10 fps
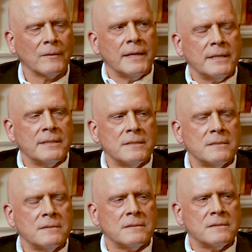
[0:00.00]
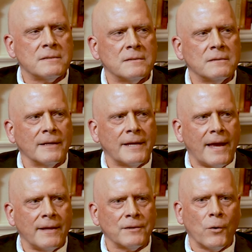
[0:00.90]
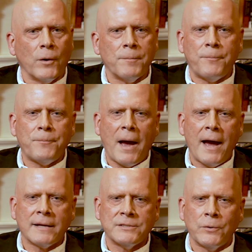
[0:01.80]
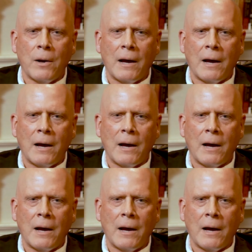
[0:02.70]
is, again, going back to